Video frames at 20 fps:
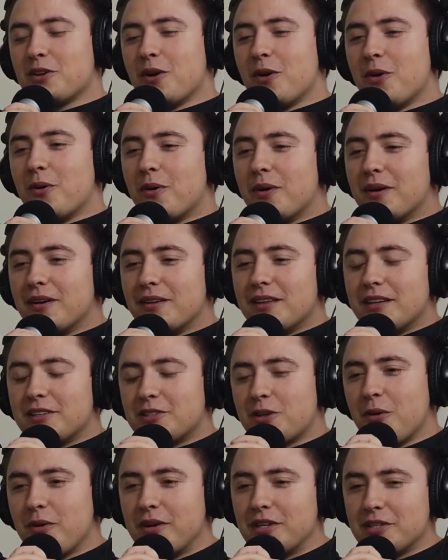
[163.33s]
so
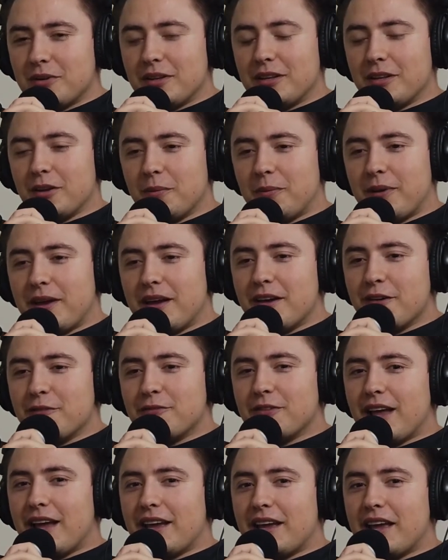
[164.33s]
let's go into a little bit
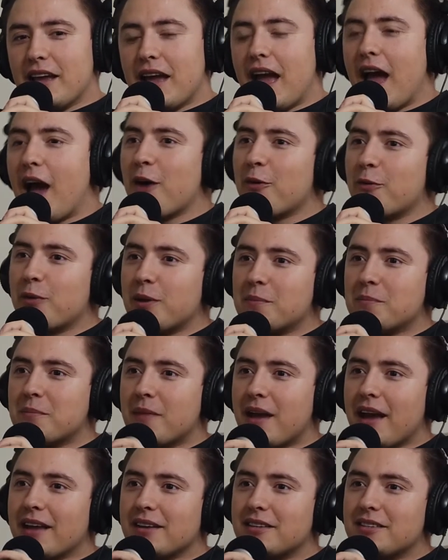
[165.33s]
of like how we
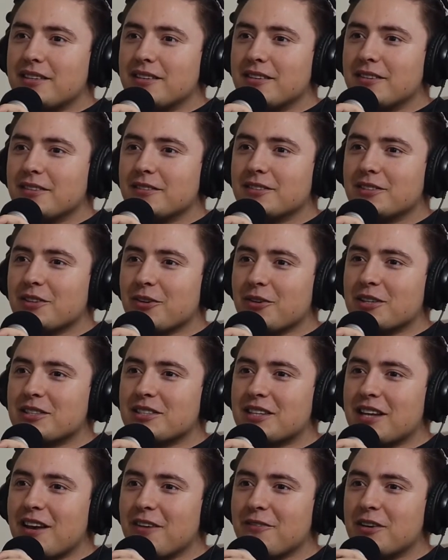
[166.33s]
met. So this
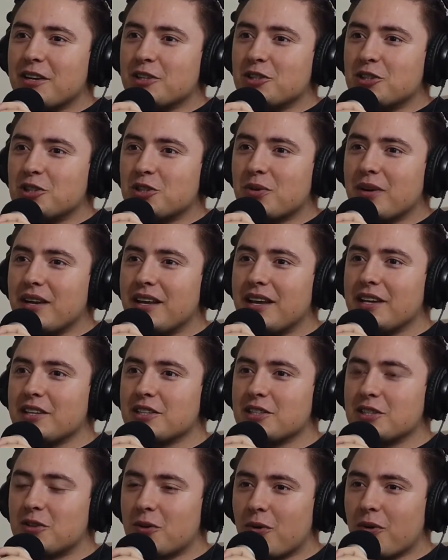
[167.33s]
is kind of an intriguing
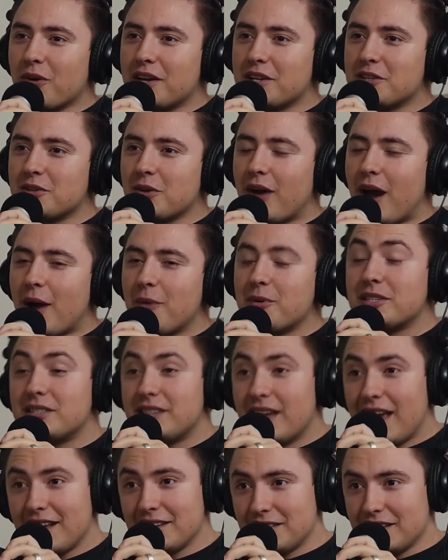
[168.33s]
story. So I was
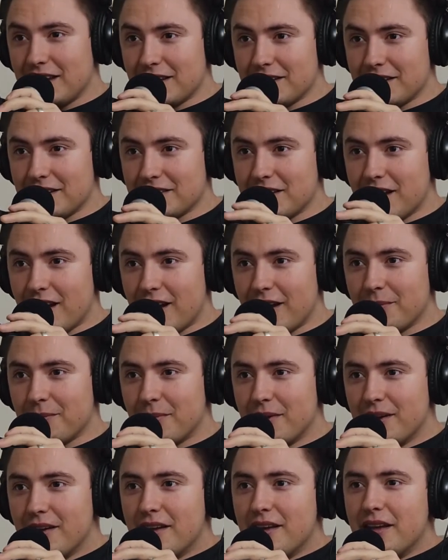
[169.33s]
dancing at the
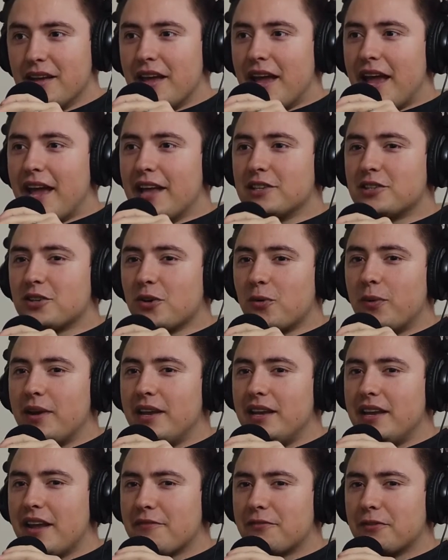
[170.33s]
time. And so
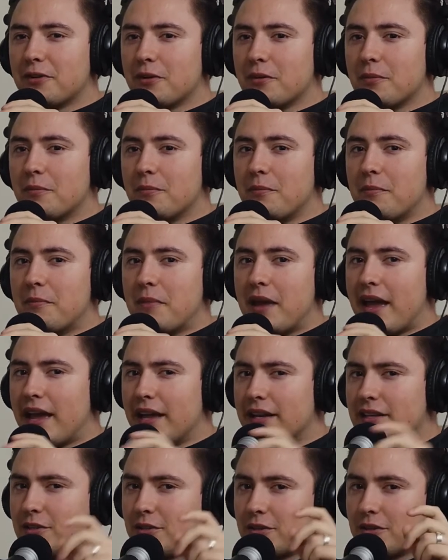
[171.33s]
we never
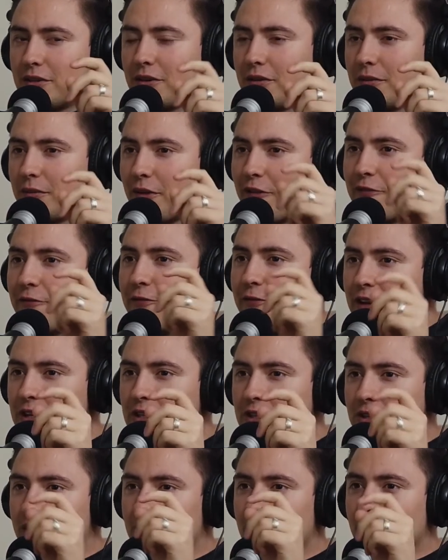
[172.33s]
met
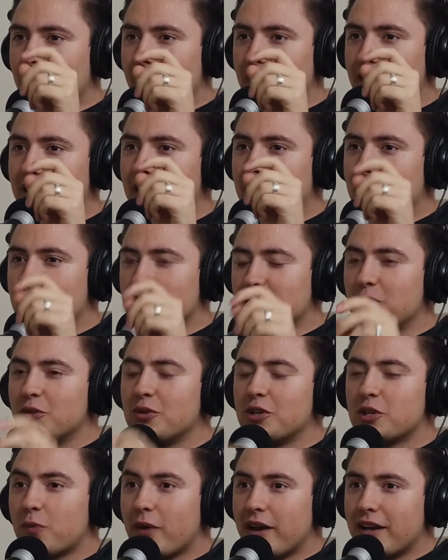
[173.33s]
officially, right? Like, because you
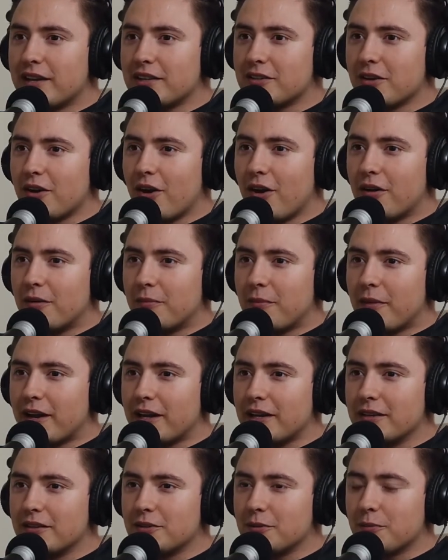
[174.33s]
just went to
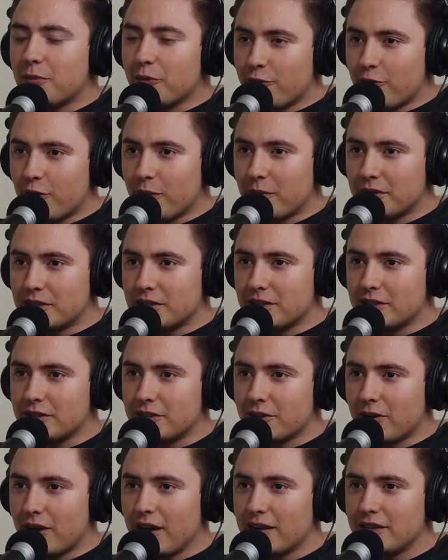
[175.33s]
my
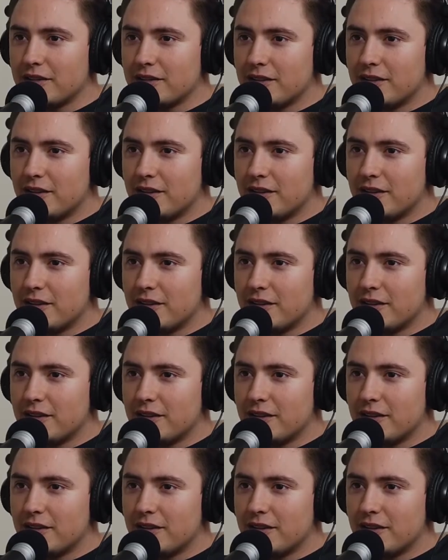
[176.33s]
performances, correct?